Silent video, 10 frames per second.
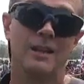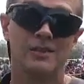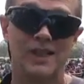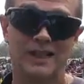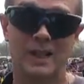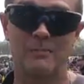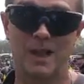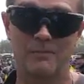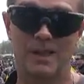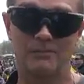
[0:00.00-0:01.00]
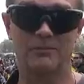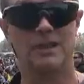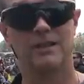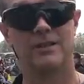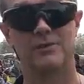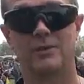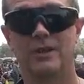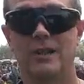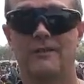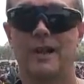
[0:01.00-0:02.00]
The Second Amendment is
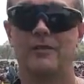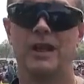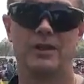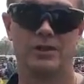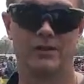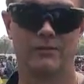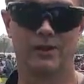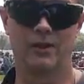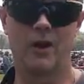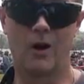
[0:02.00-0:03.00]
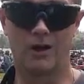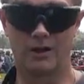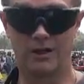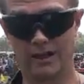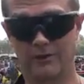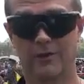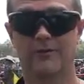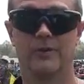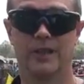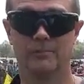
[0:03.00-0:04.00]
really the foundation for all our other
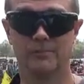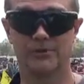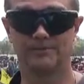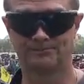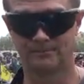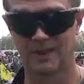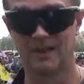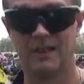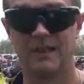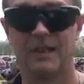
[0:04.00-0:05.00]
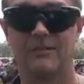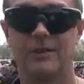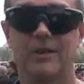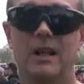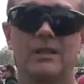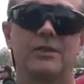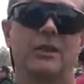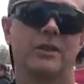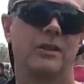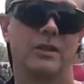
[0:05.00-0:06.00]
freedoms. If you're not
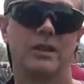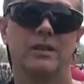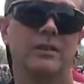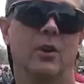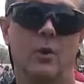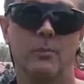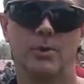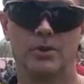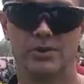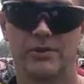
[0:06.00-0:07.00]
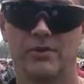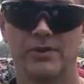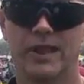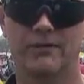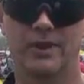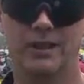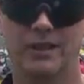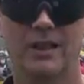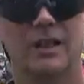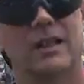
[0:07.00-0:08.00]
secure in your own personal safety,
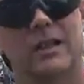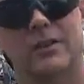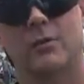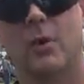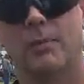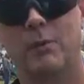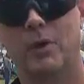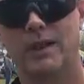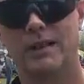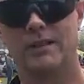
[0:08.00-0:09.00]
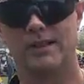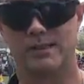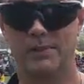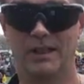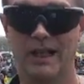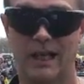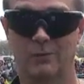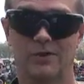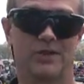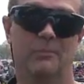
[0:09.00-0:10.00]
you won't be willing to speak
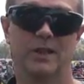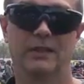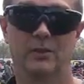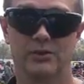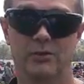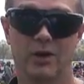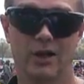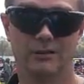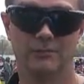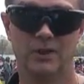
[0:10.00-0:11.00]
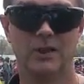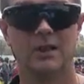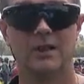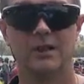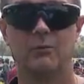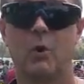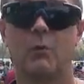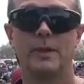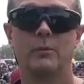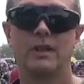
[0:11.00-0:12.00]
out when something goes wrong. You
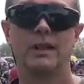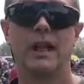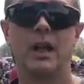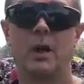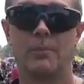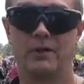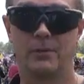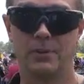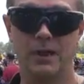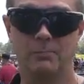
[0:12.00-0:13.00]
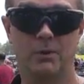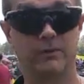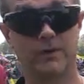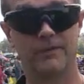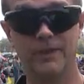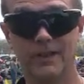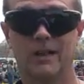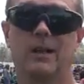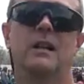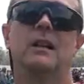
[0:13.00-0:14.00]
be willing to help other people for
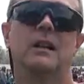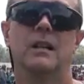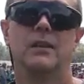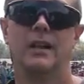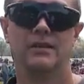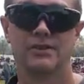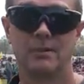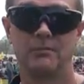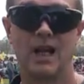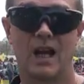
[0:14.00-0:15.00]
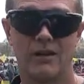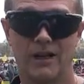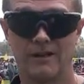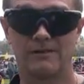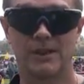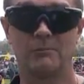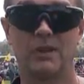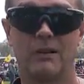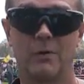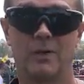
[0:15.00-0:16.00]
fear that some tyrant, some
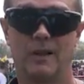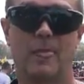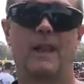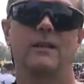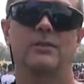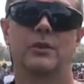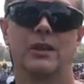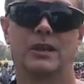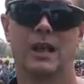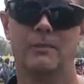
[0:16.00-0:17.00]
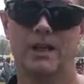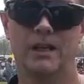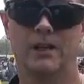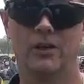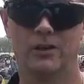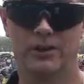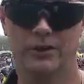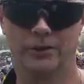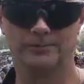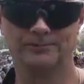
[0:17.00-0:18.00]
government, is going to come in and hurt
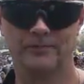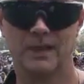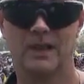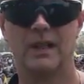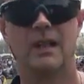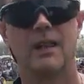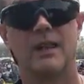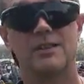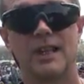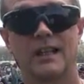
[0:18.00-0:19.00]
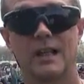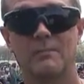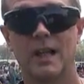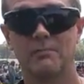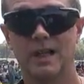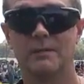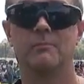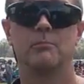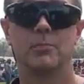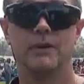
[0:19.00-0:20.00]
you. The Second Amendment
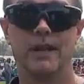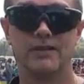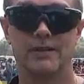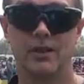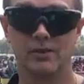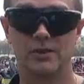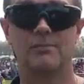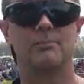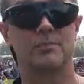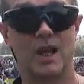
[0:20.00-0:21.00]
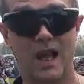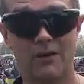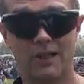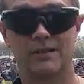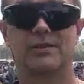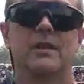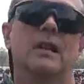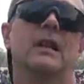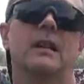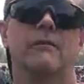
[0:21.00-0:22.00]
prevents those tyrants
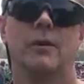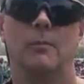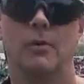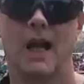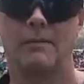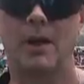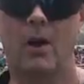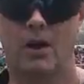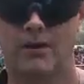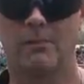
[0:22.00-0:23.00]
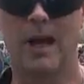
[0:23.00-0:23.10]
from grabbing all the